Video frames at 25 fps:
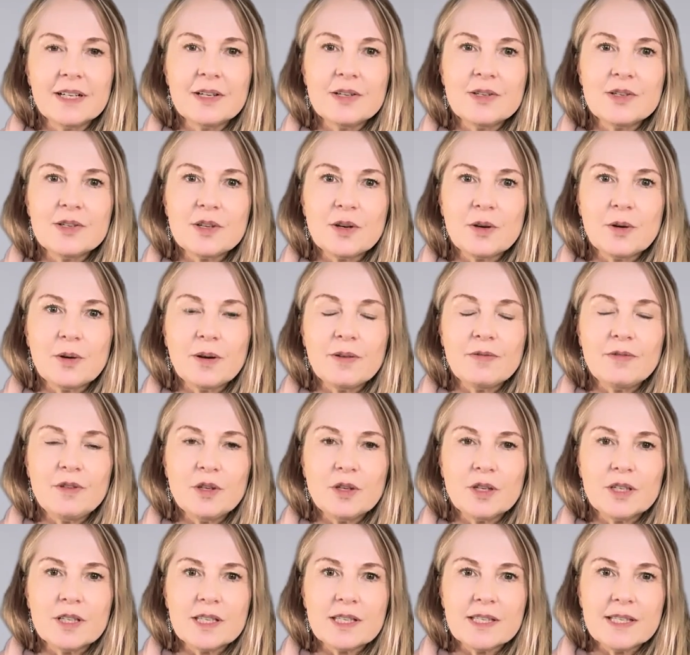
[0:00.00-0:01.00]
So if you
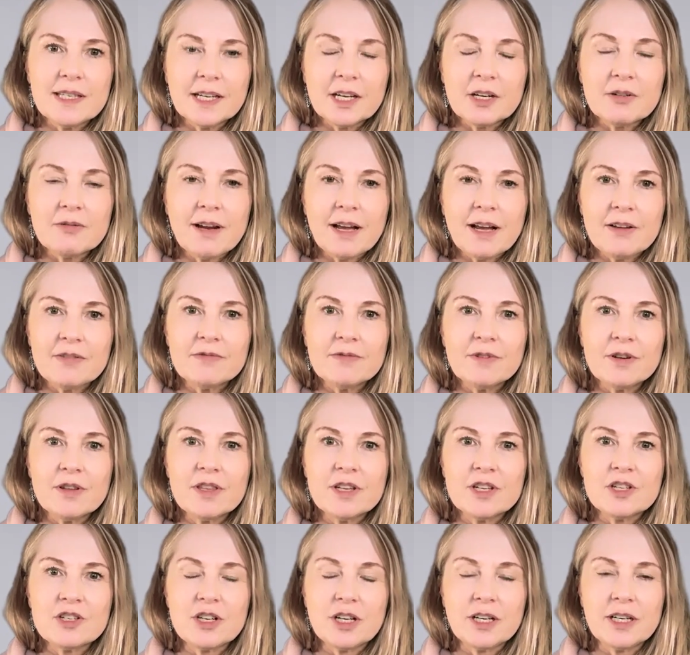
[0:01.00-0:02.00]
could stick around for
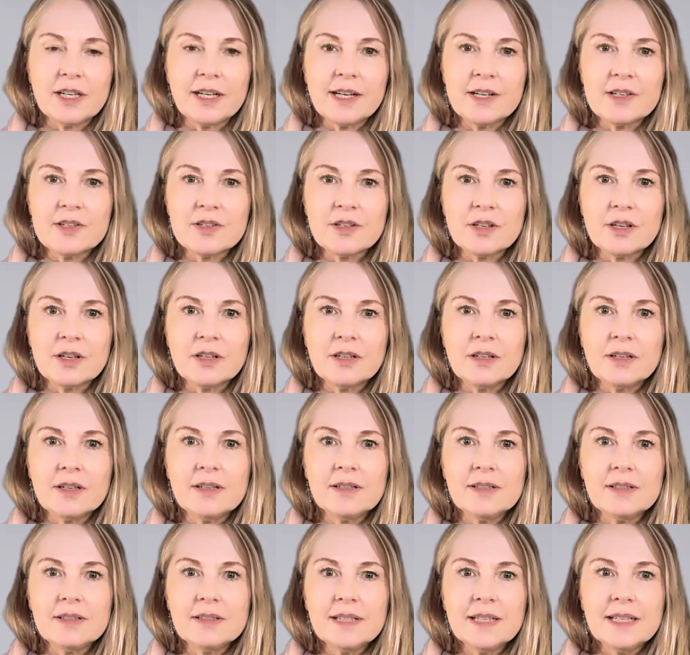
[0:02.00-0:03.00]
the sharing
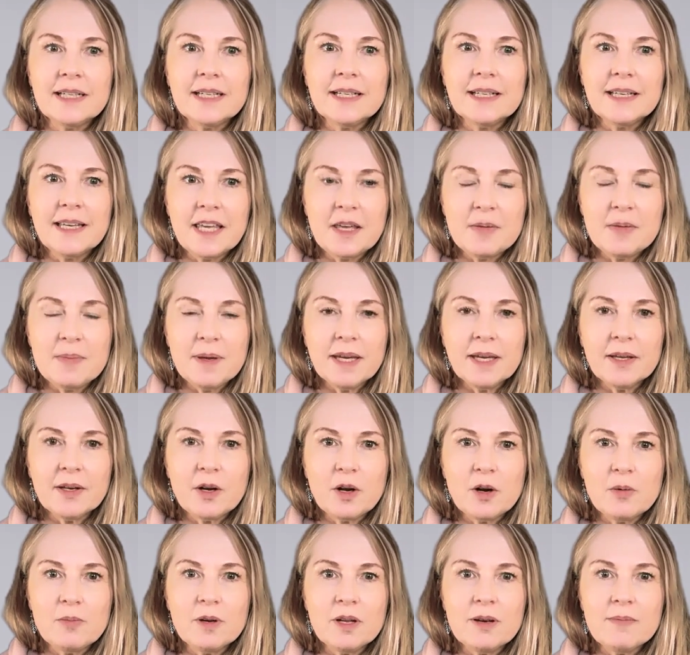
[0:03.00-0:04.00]
circle, keeping an
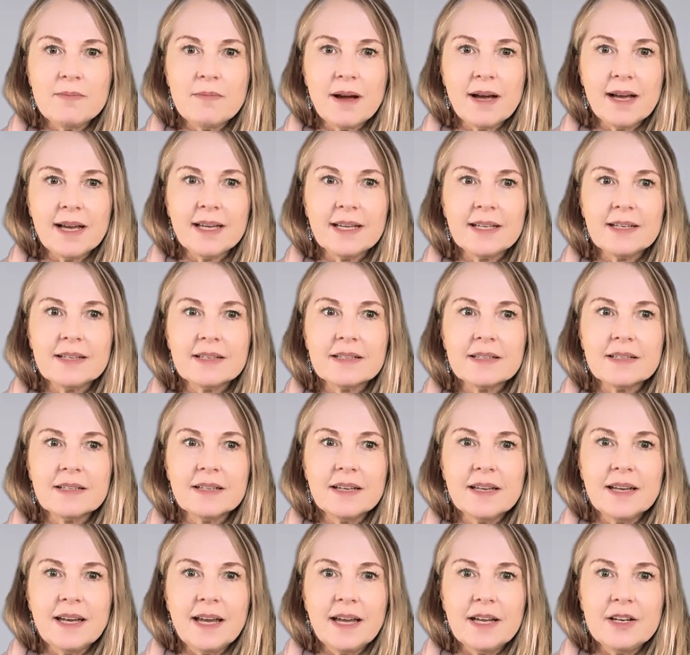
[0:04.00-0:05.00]
open mind,
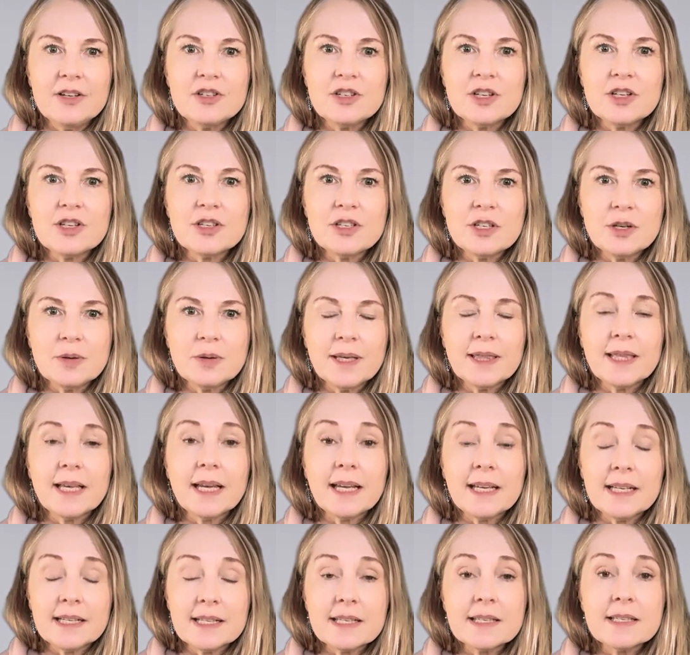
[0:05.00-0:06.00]
and just knowing
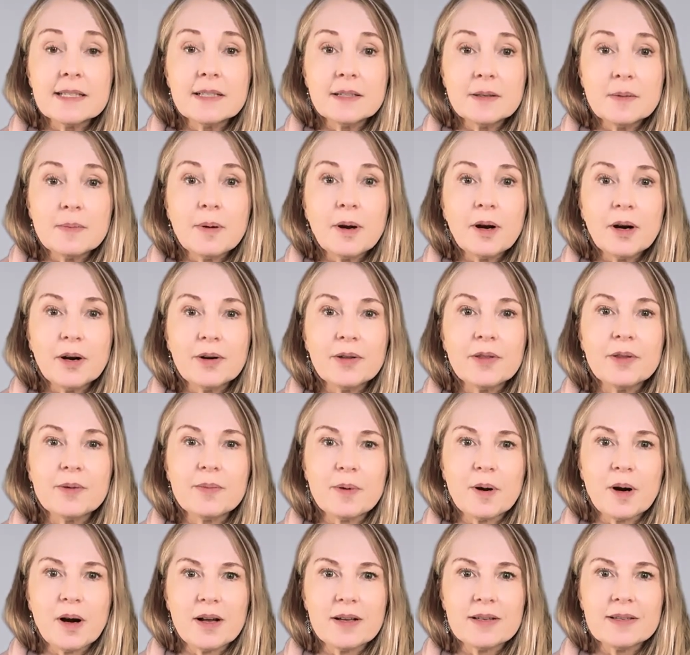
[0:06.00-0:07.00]
that it's still part of the
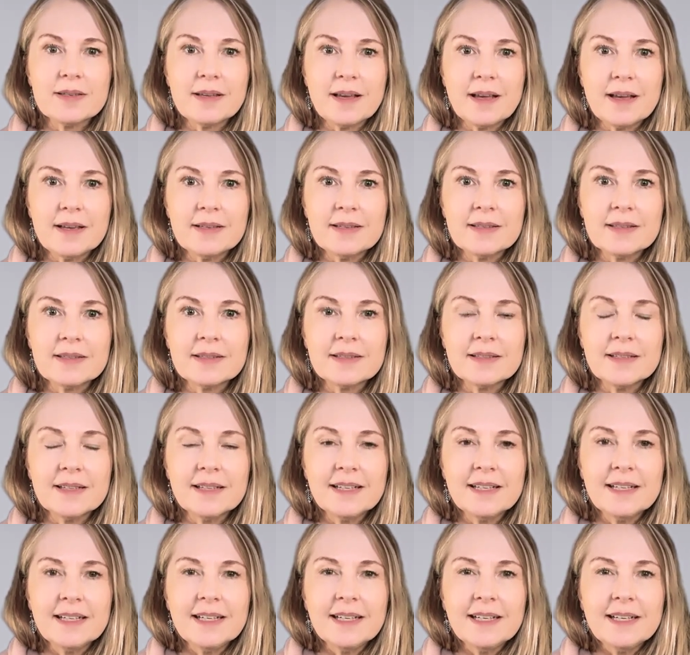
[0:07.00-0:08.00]
process.
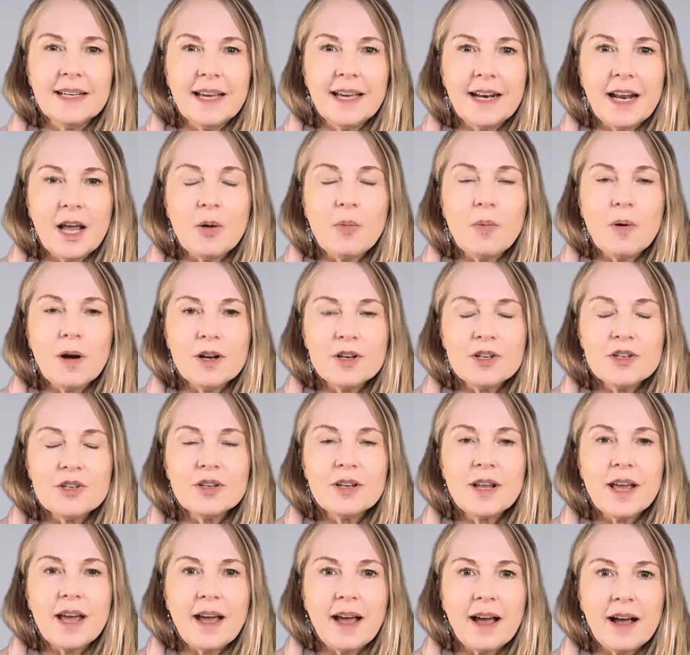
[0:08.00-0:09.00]
And I want you
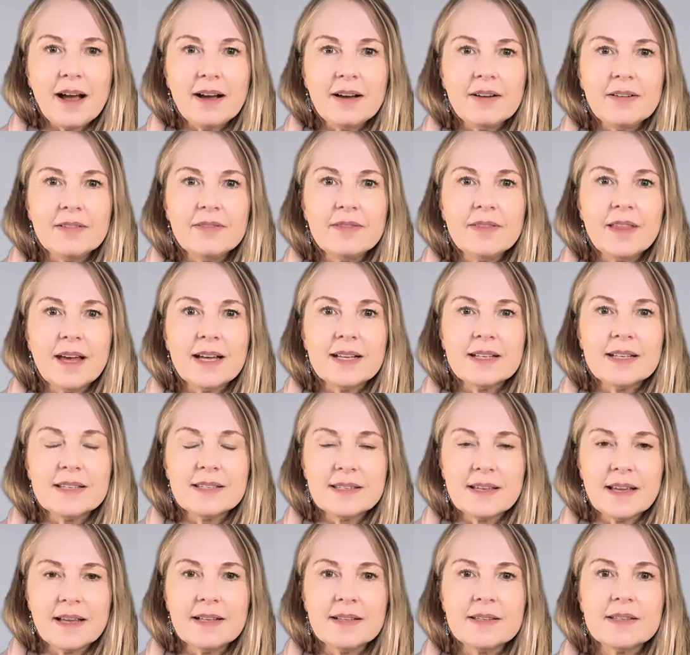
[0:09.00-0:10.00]
to have that
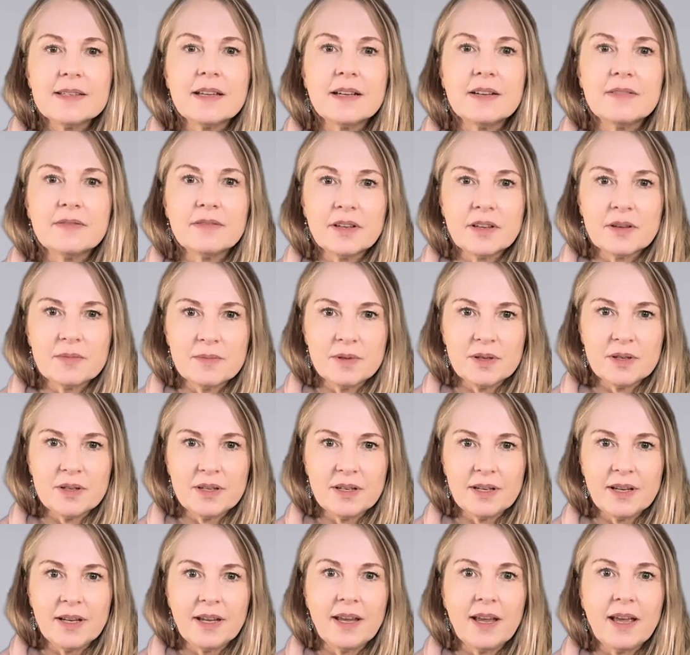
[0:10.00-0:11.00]
sense of
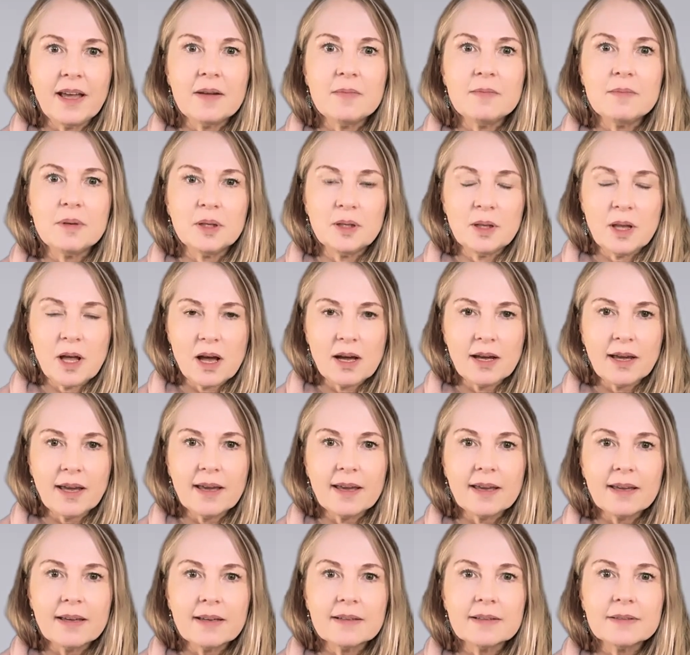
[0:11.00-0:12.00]
community and
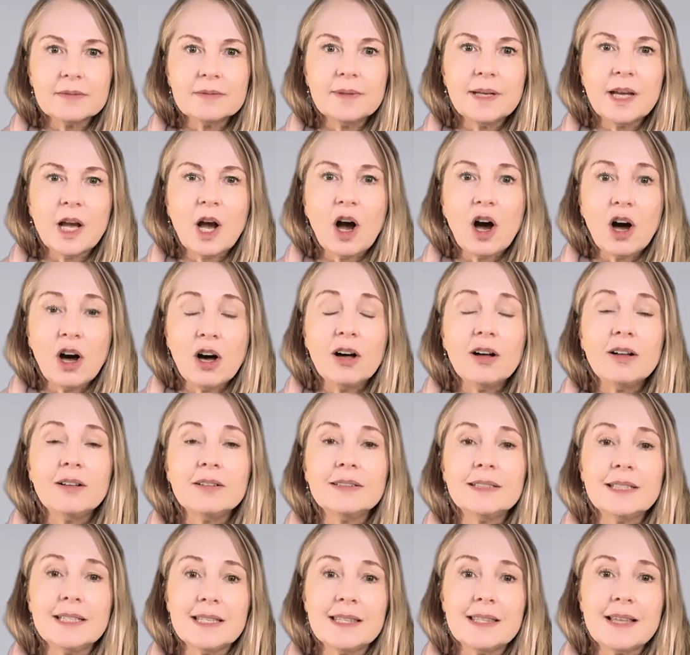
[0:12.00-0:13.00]
belonging. We all
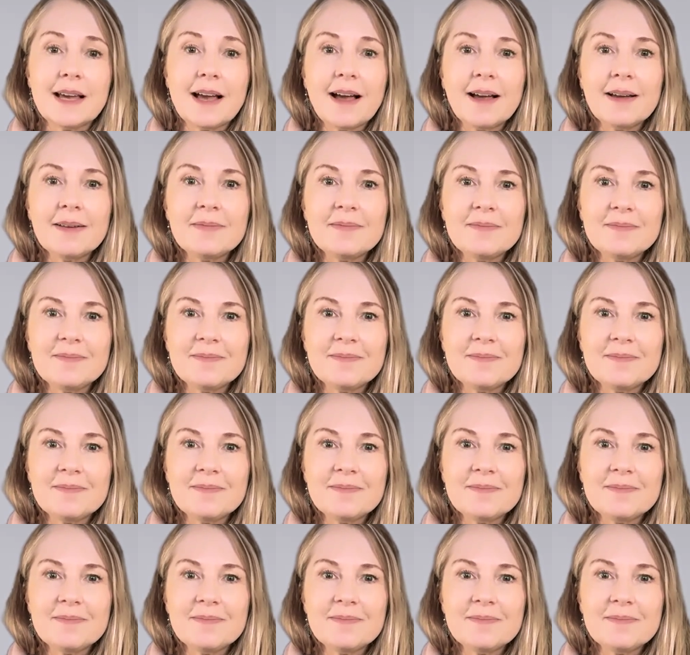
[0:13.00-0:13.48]
need that.